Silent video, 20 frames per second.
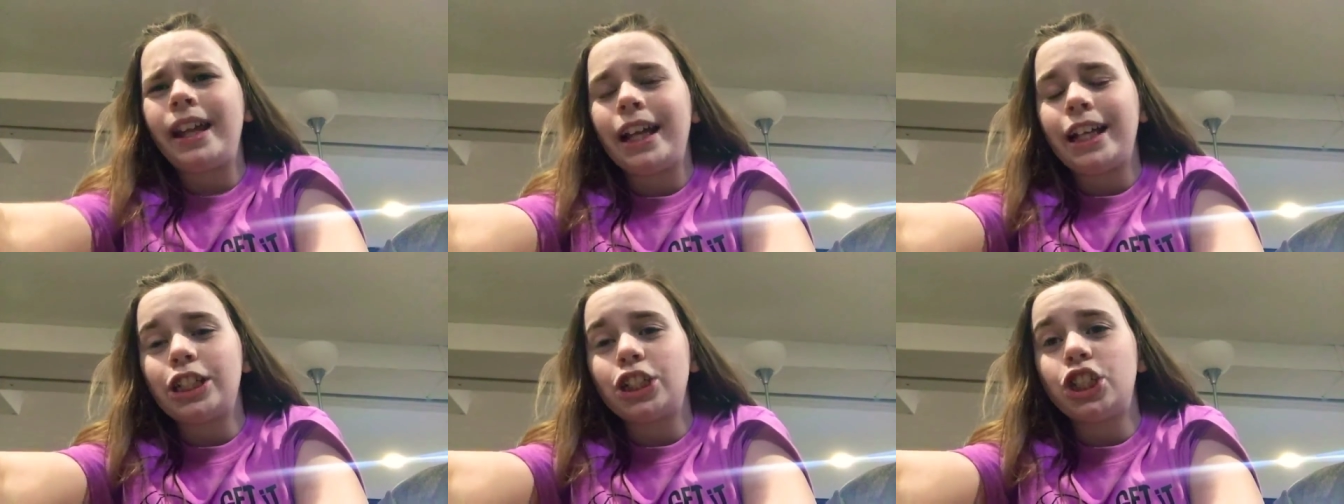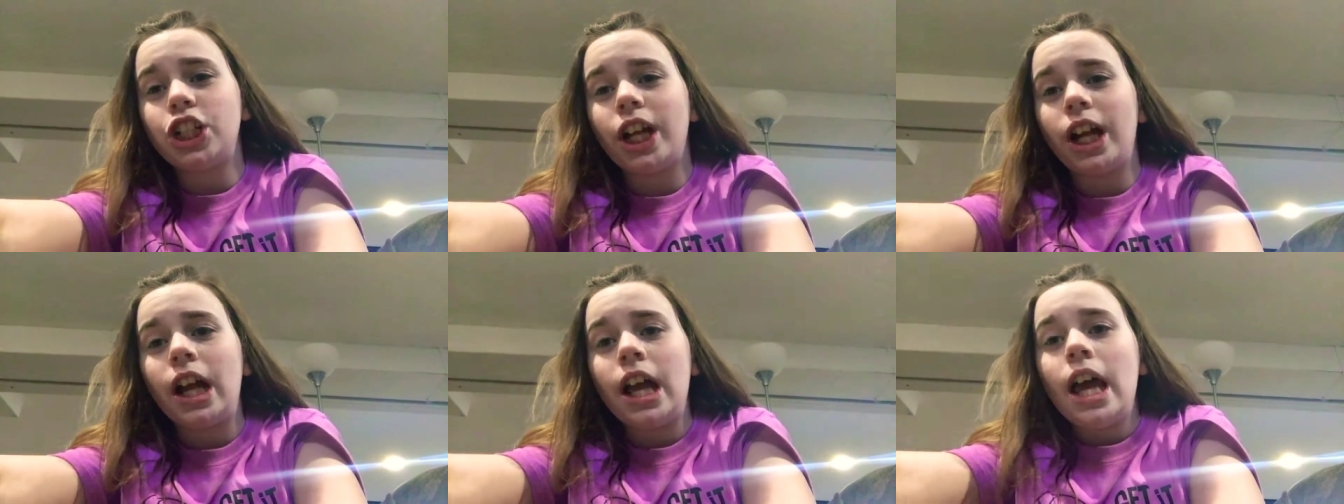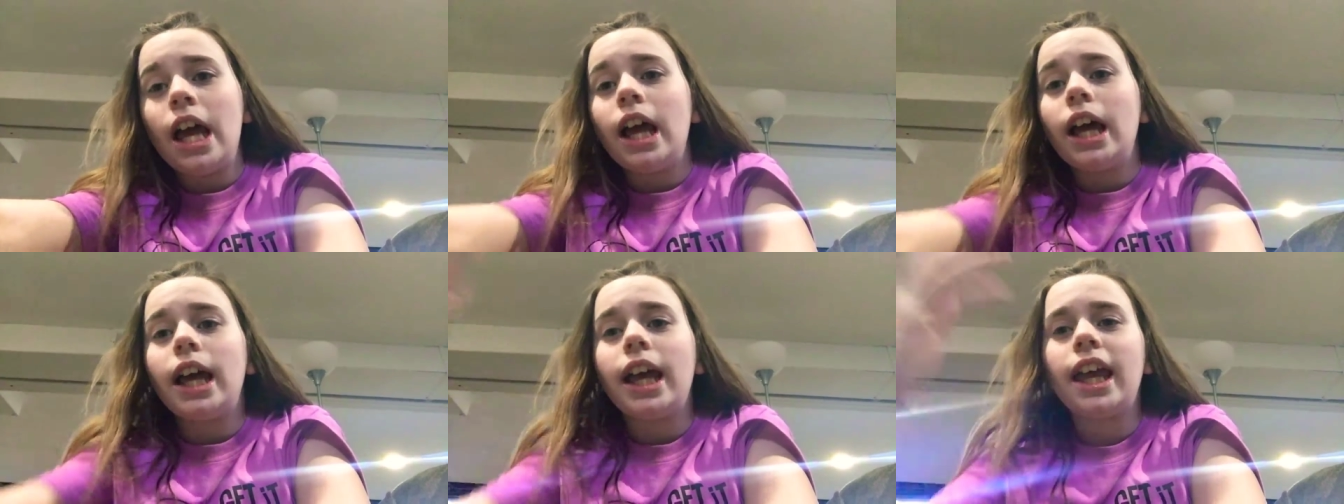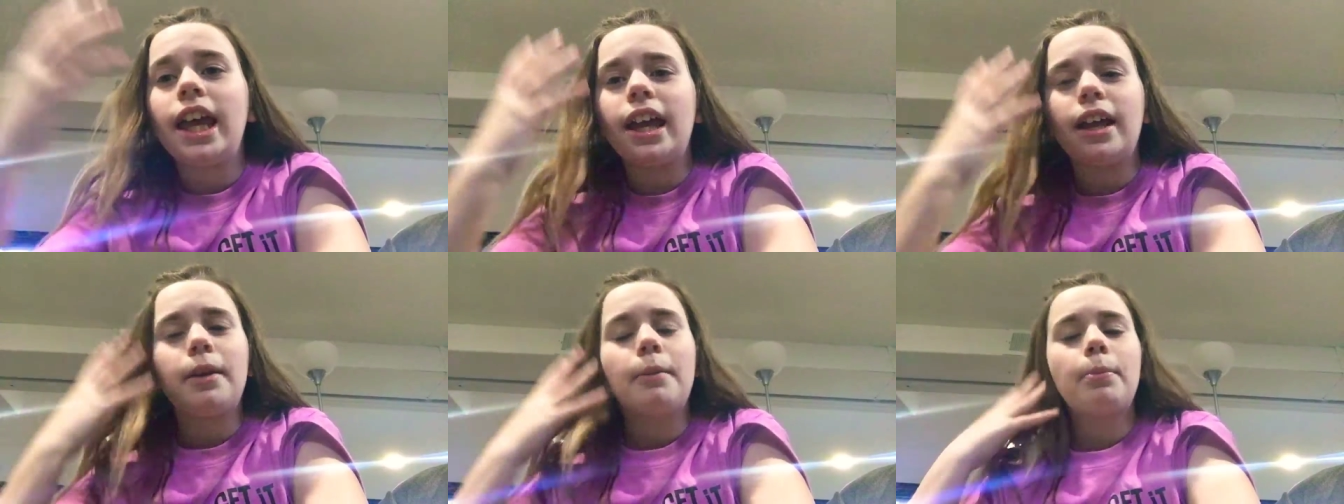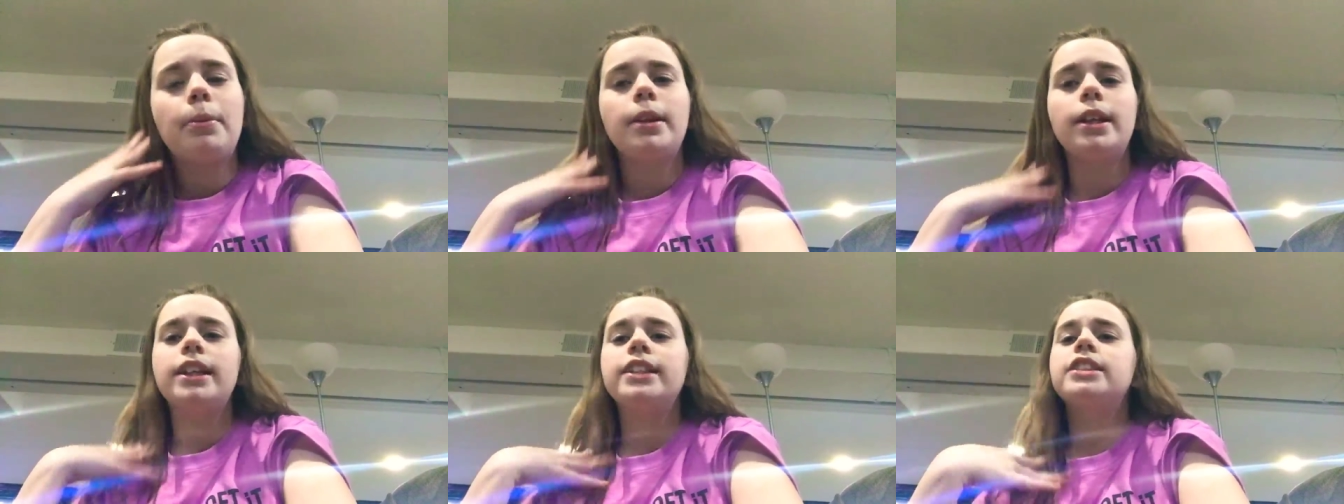next year and
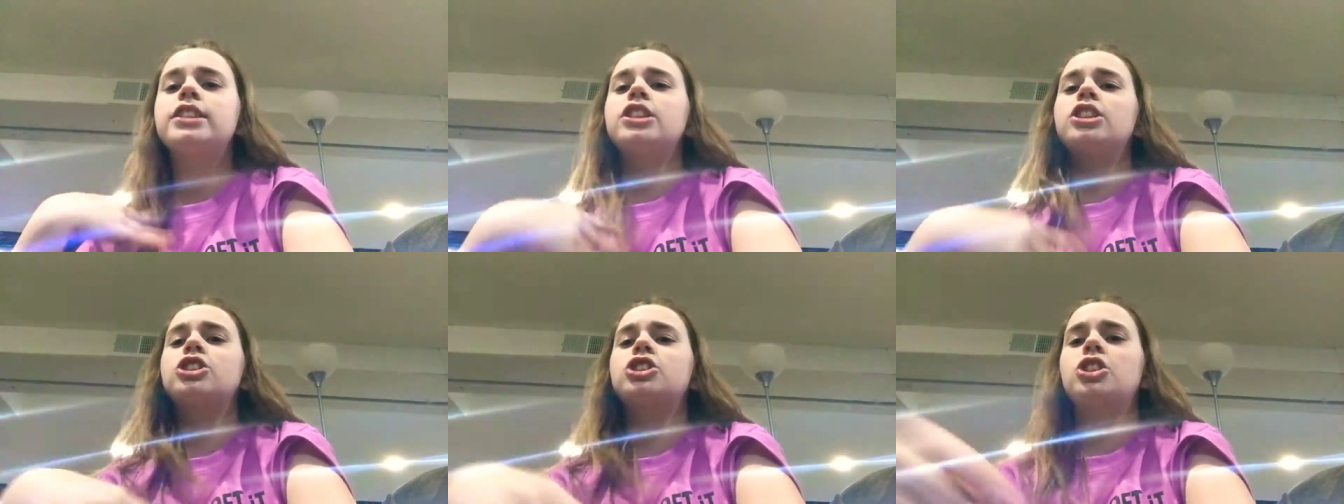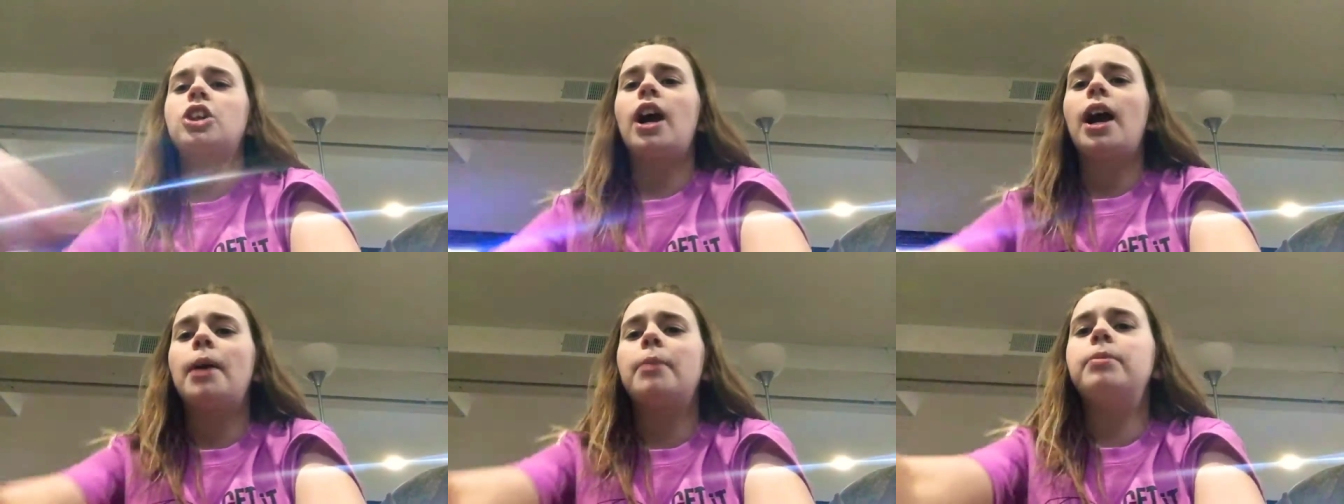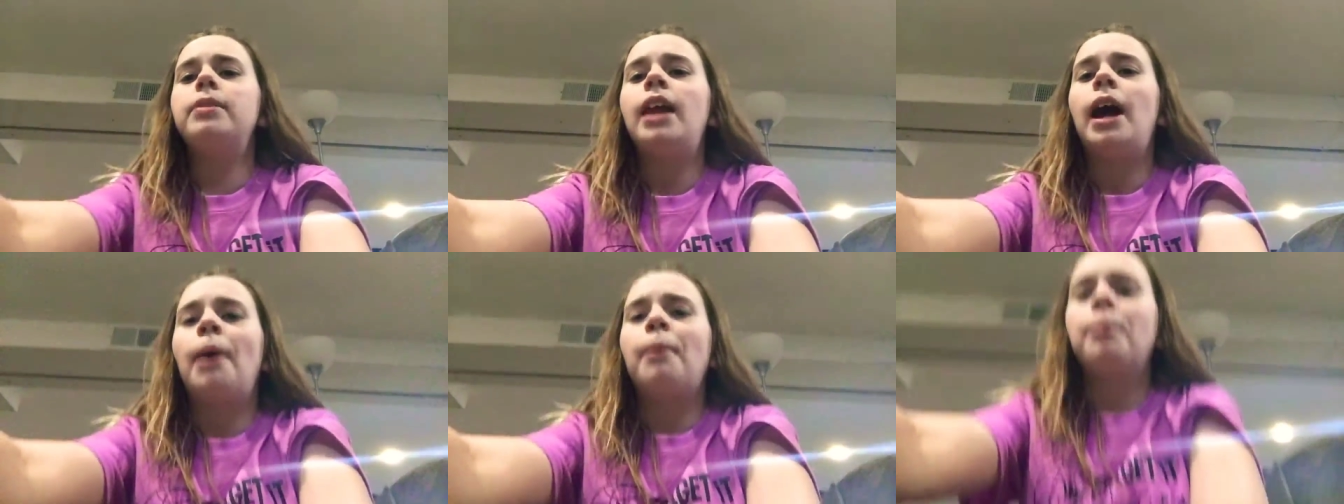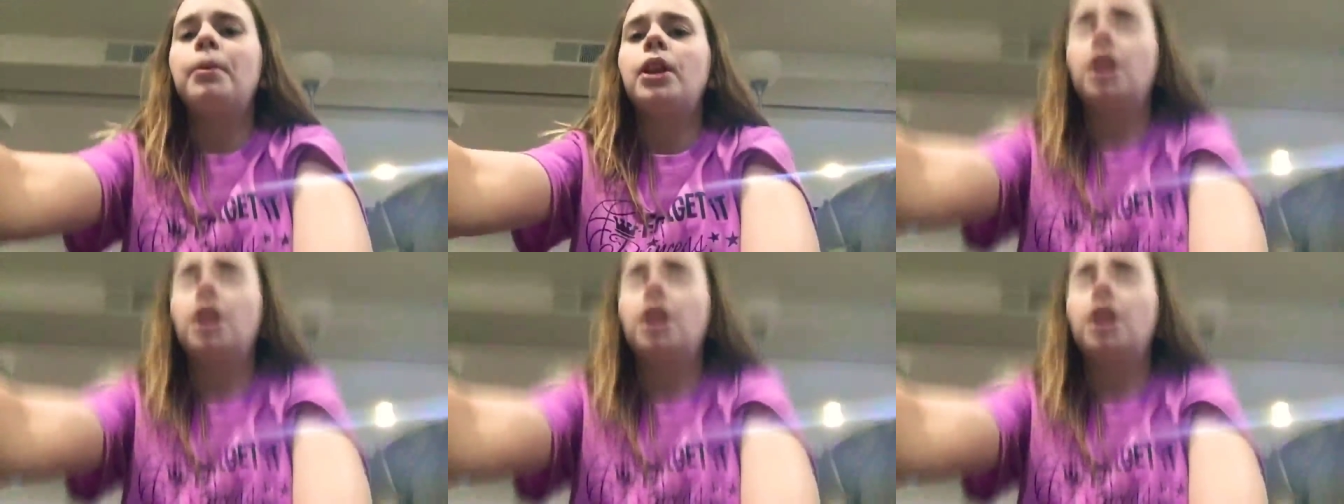please subscribe down